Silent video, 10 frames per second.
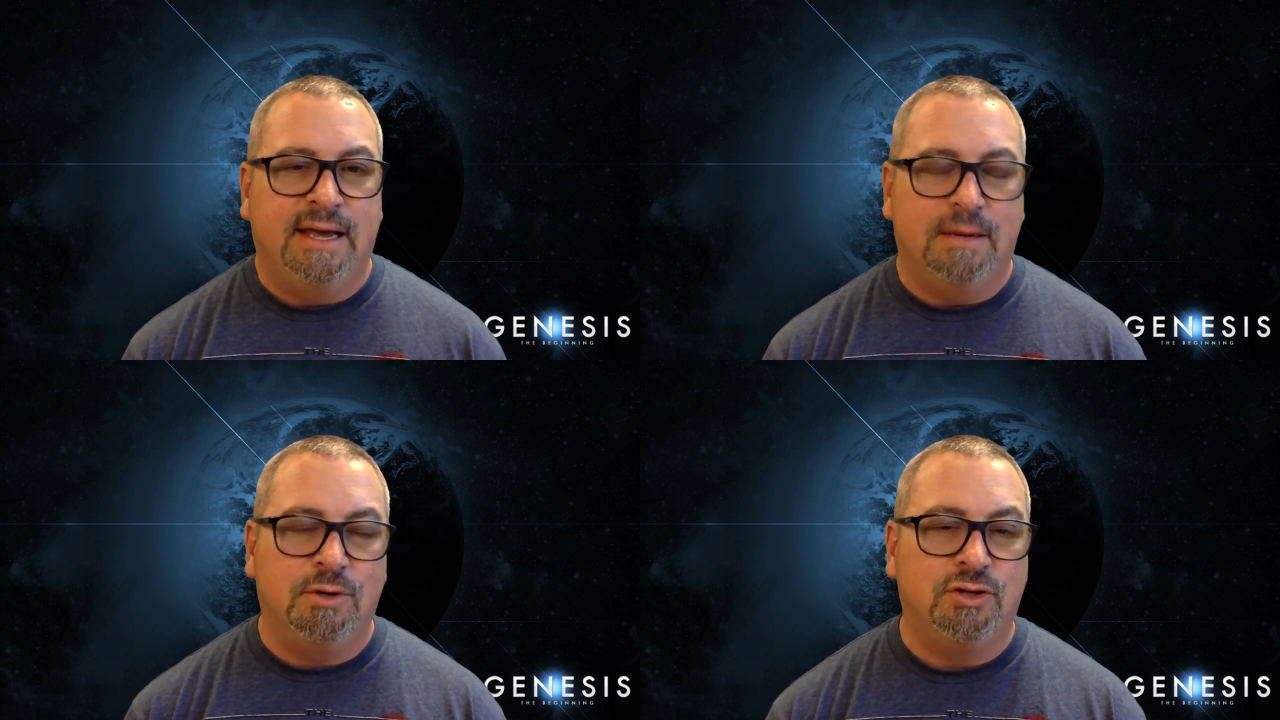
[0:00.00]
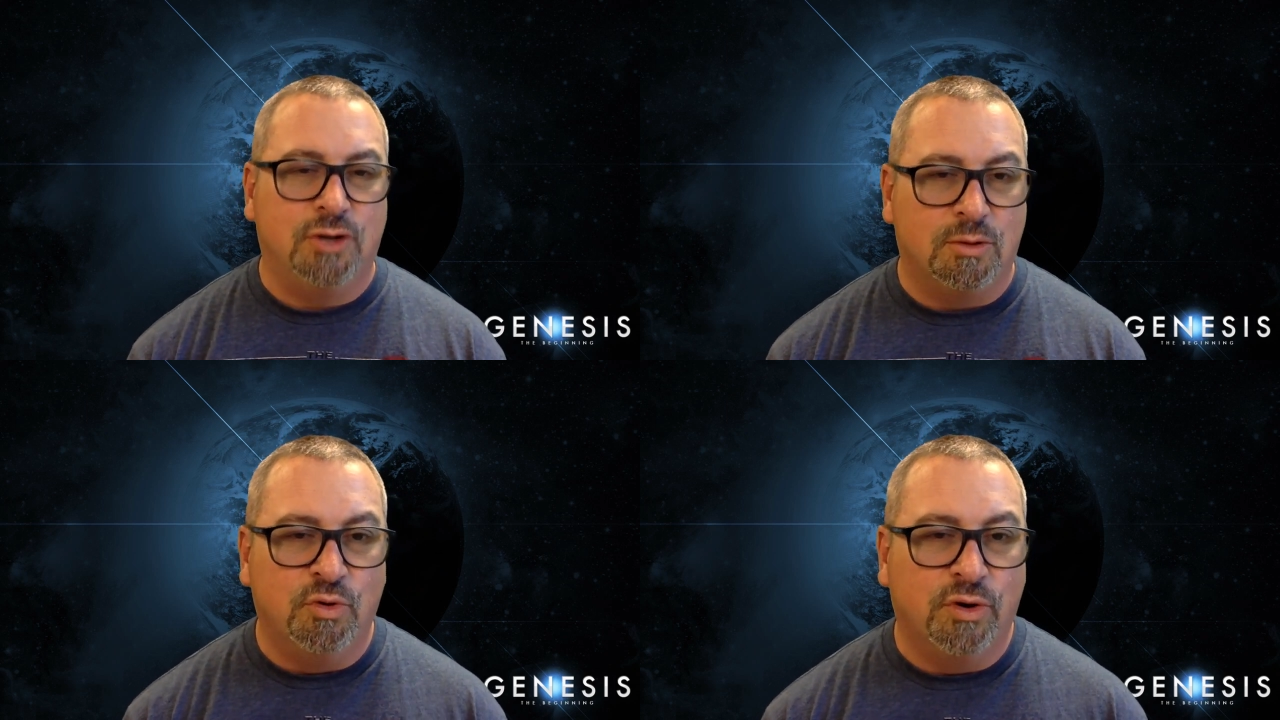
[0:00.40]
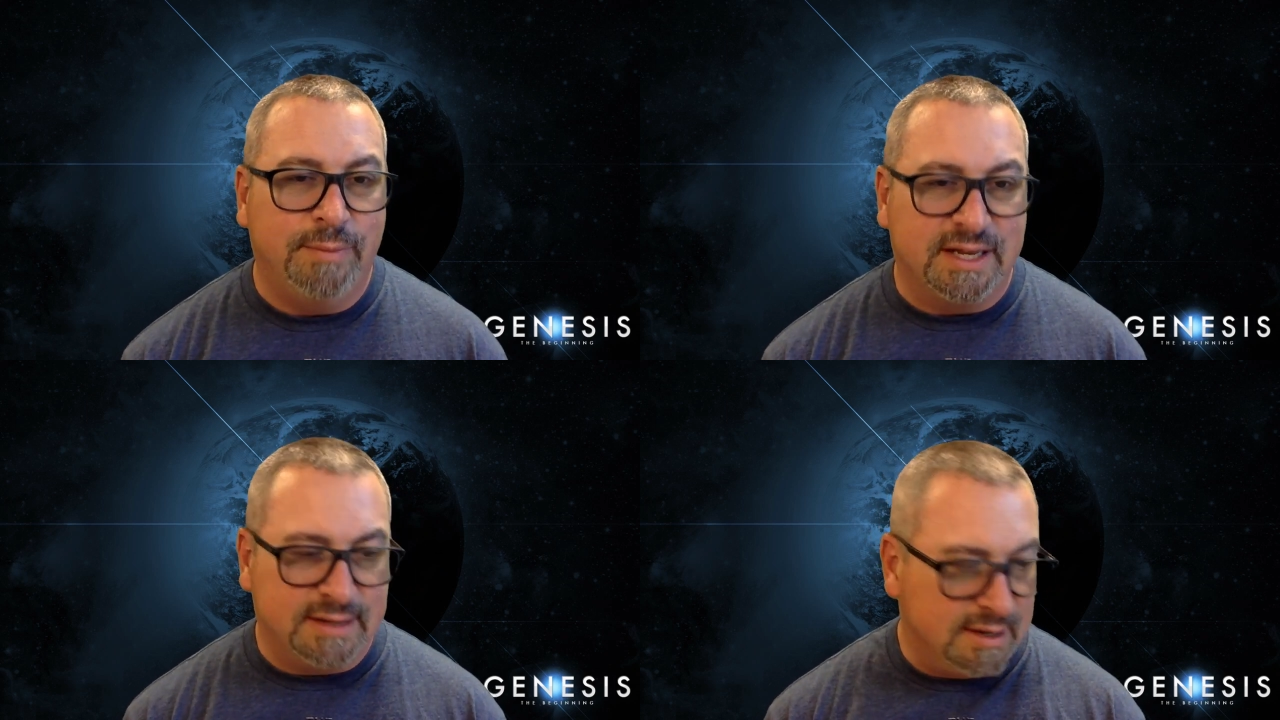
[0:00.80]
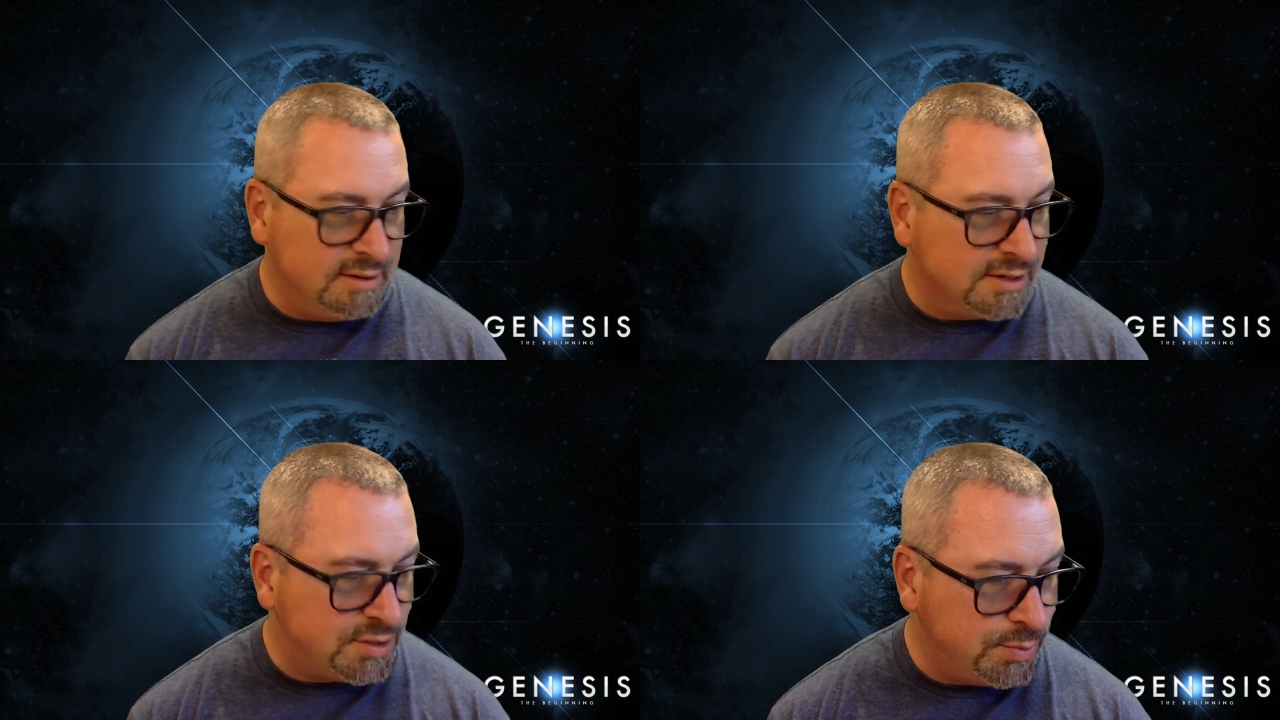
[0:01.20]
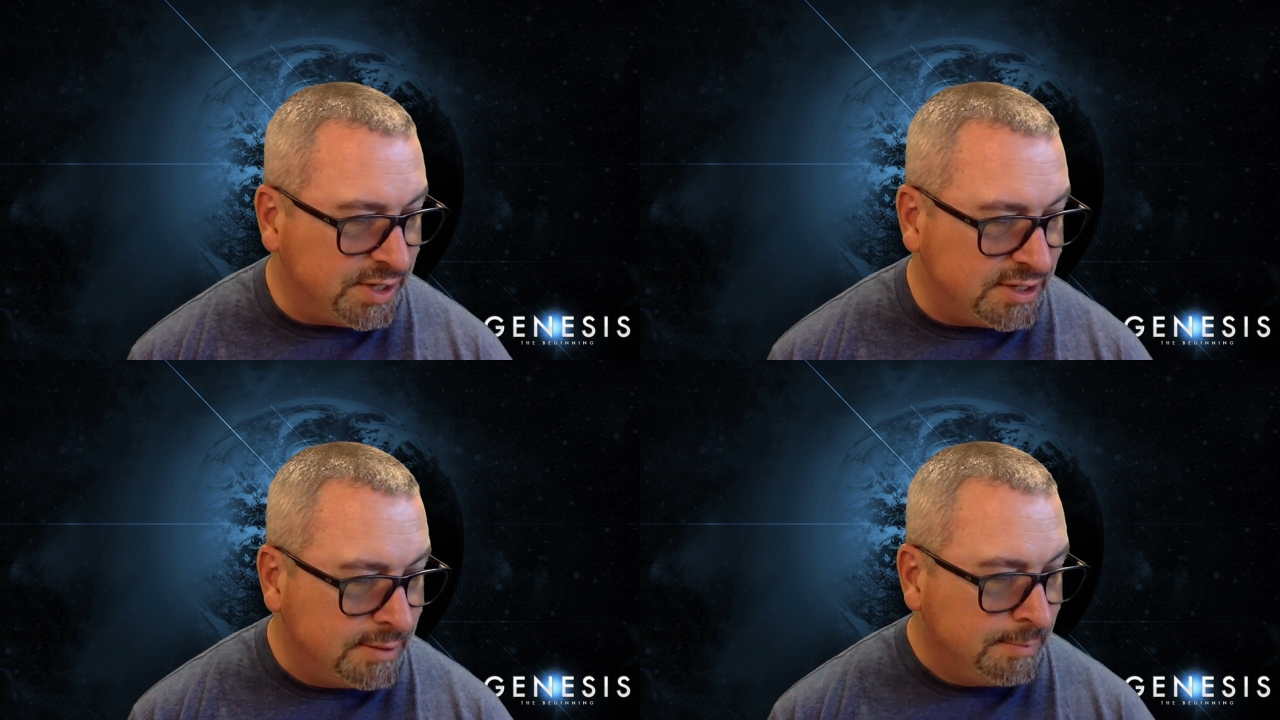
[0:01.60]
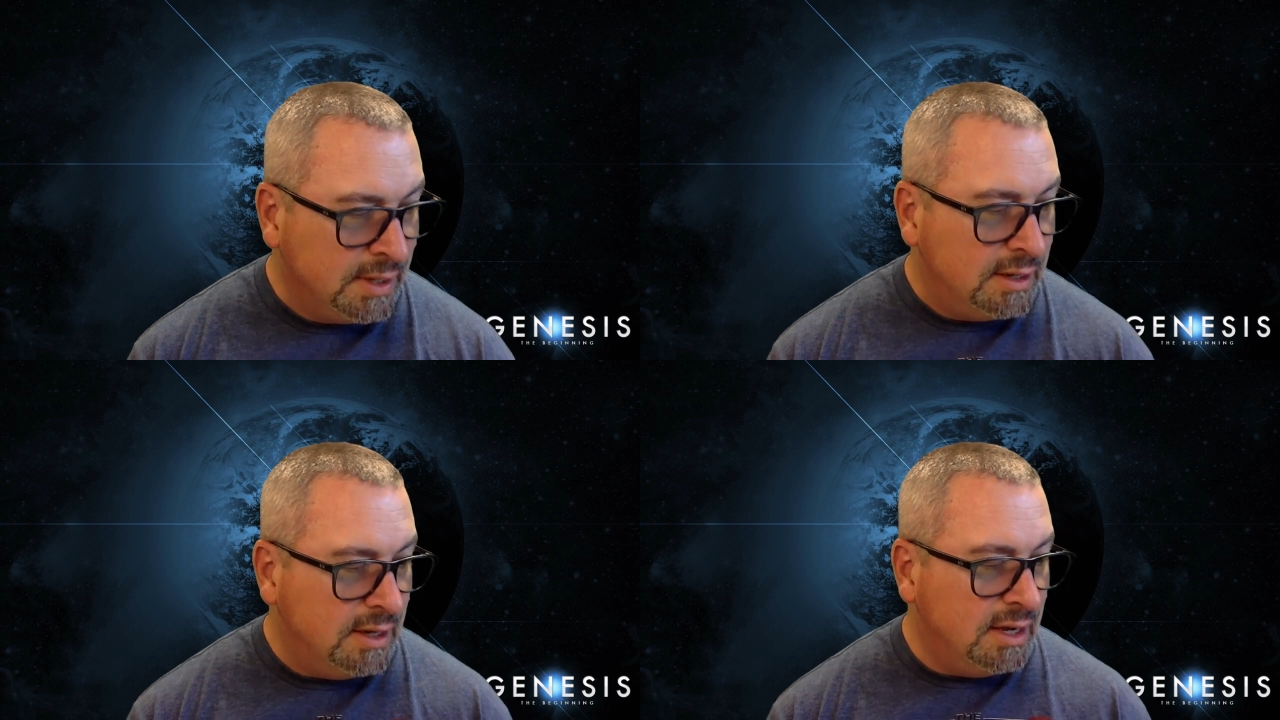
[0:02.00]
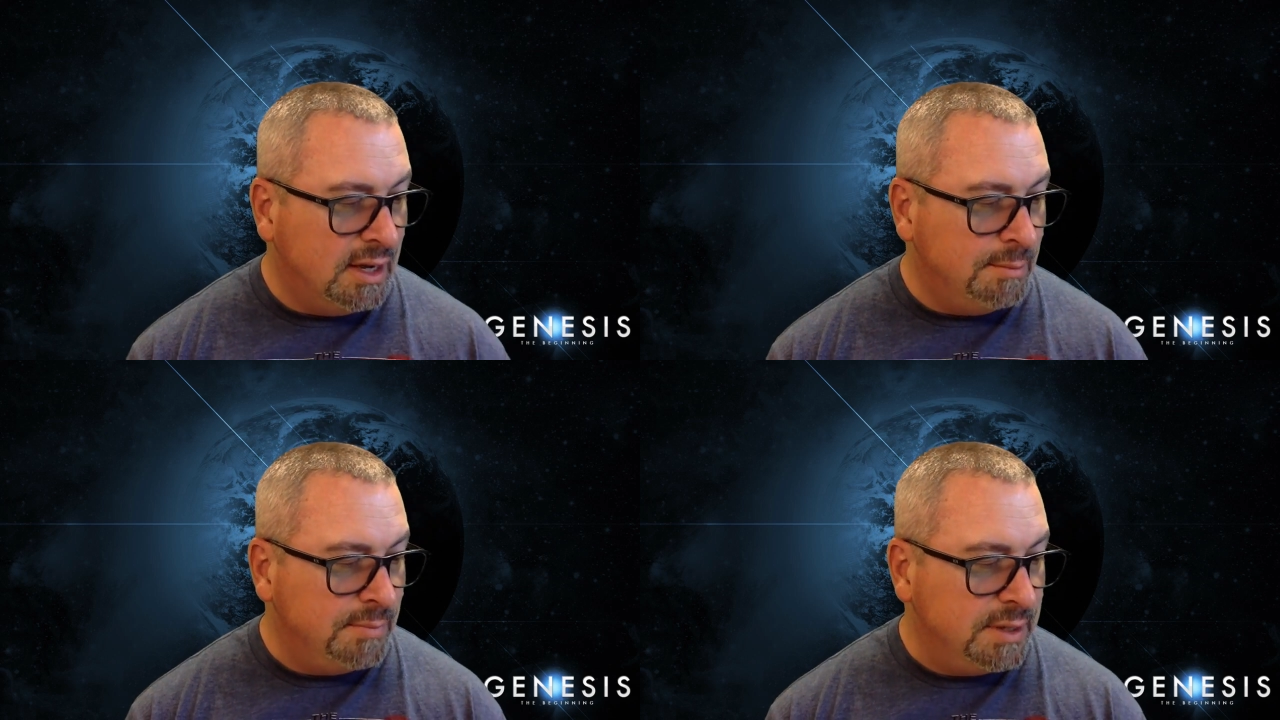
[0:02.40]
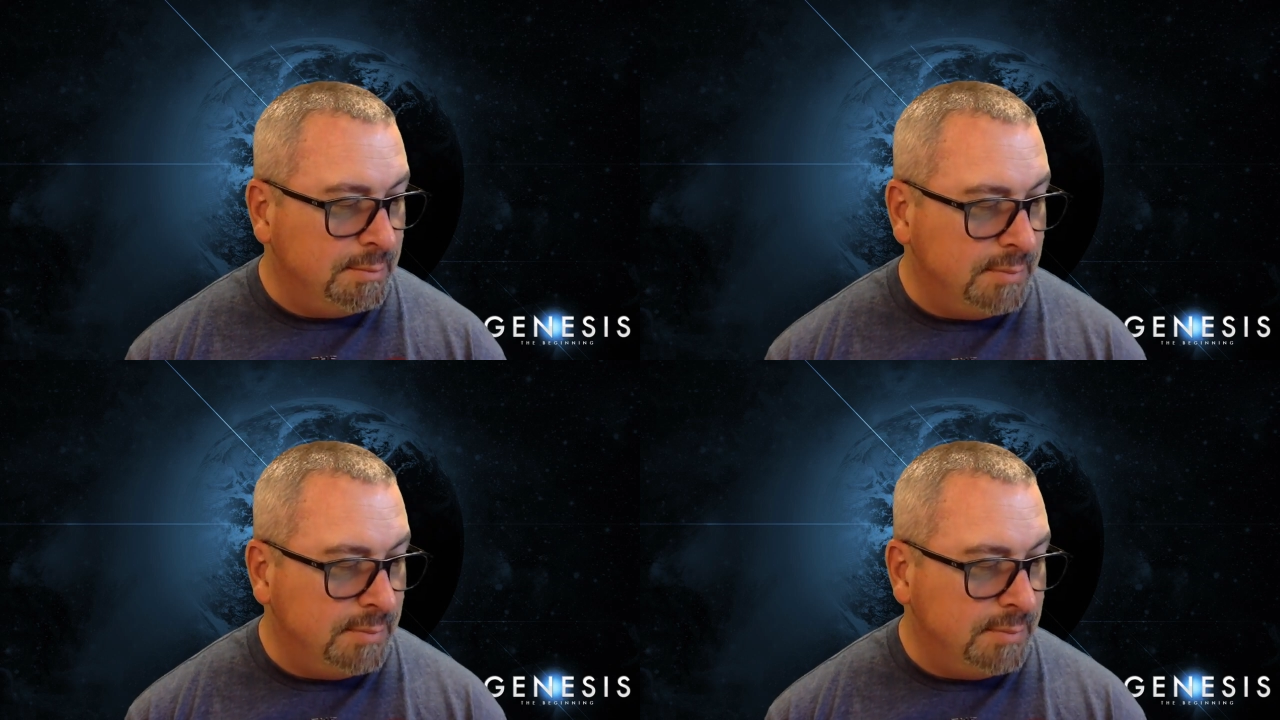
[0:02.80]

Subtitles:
I'm going to talk more about that next week. I